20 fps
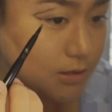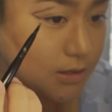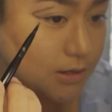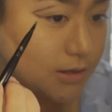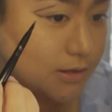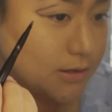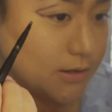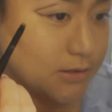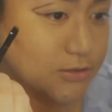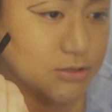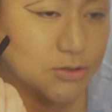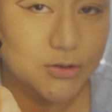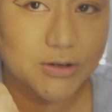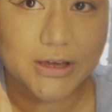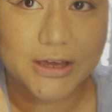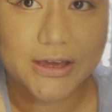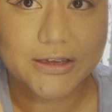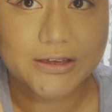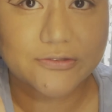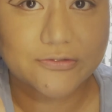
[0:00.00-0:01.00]
It's
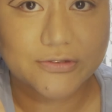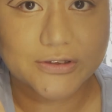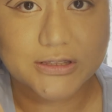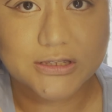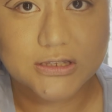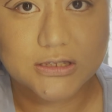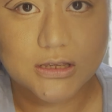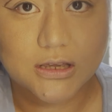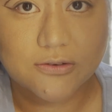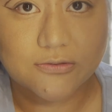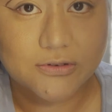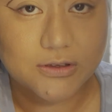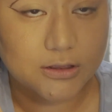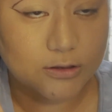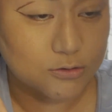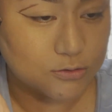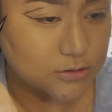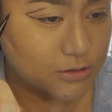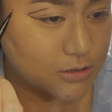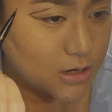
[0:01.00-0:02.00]
okay if it
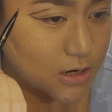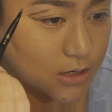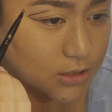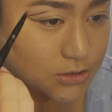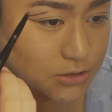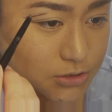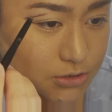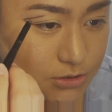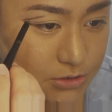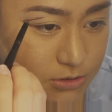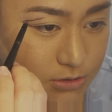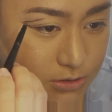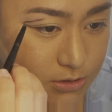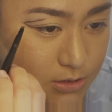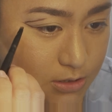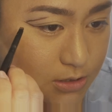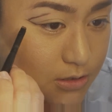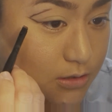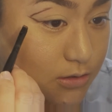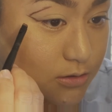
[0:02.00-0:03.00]
looks harsh,
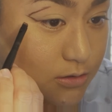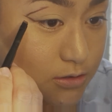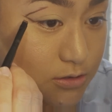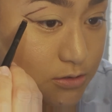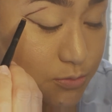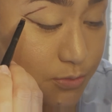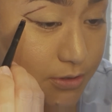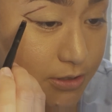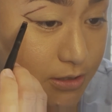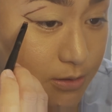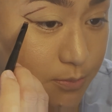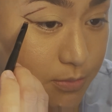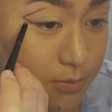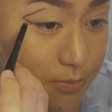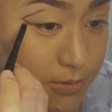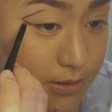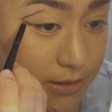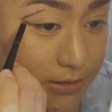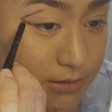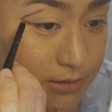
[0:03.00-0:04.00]
because we're gonna be
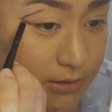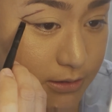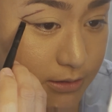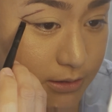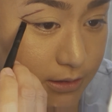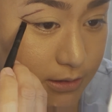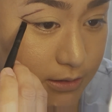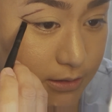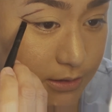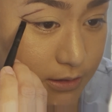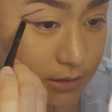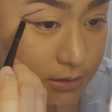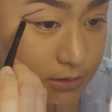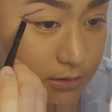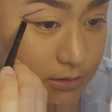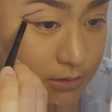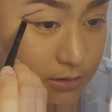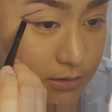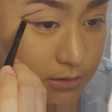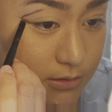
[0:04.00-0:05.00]
blending that
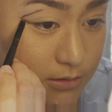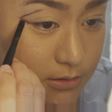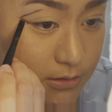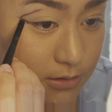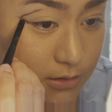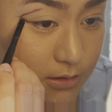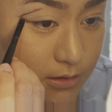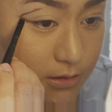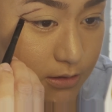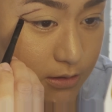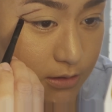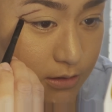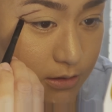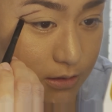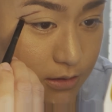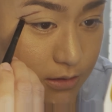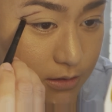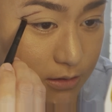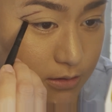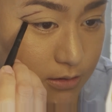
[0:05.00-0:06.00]
later.
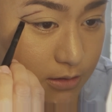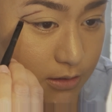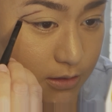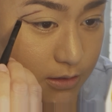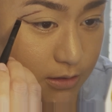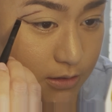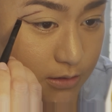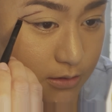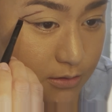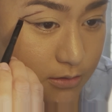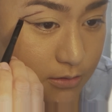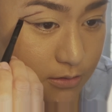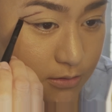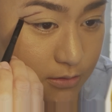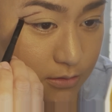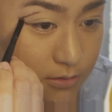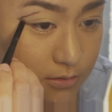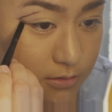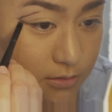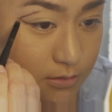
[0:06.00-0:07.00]
And then
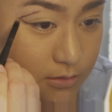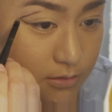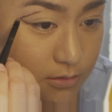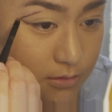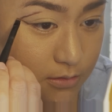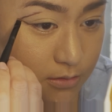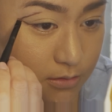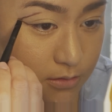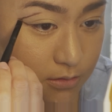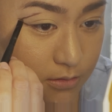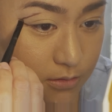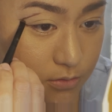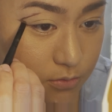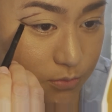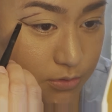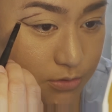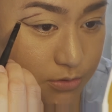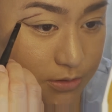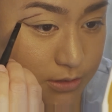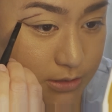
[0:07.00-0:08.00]

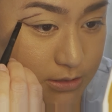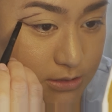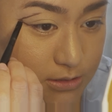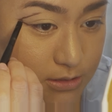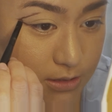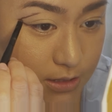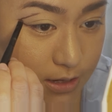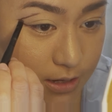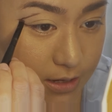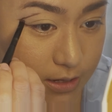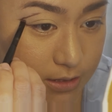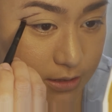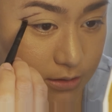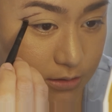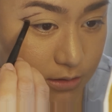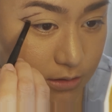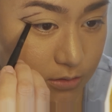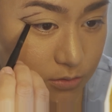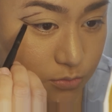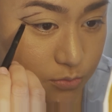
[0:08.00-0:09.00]
with this line
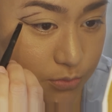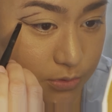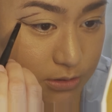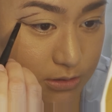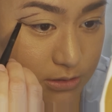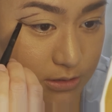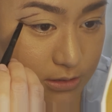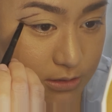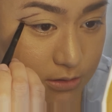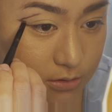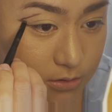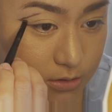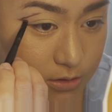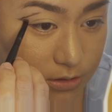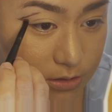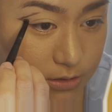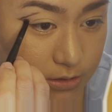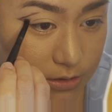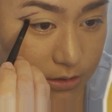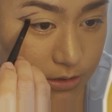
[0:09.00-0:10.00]
that we did
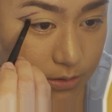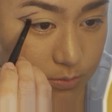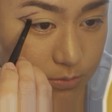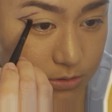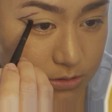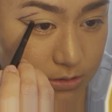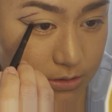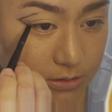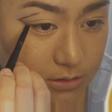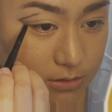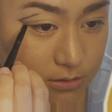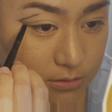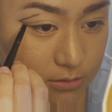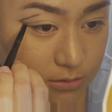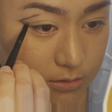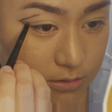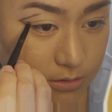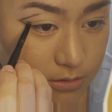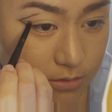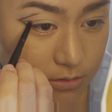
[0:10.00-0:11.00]
earlier, I'm just gonna
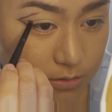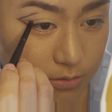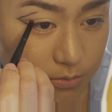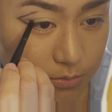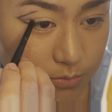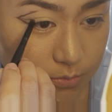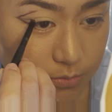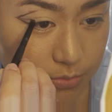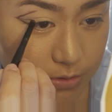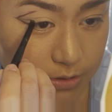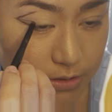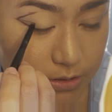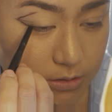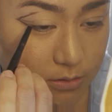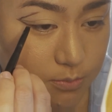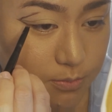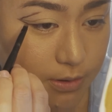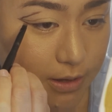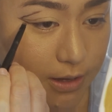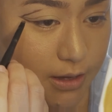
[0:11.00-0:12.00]
bring
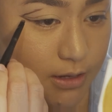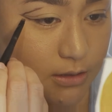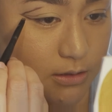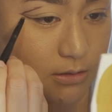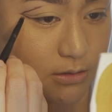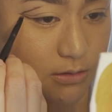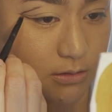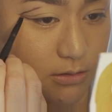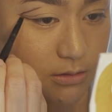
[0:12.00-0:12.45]
it back.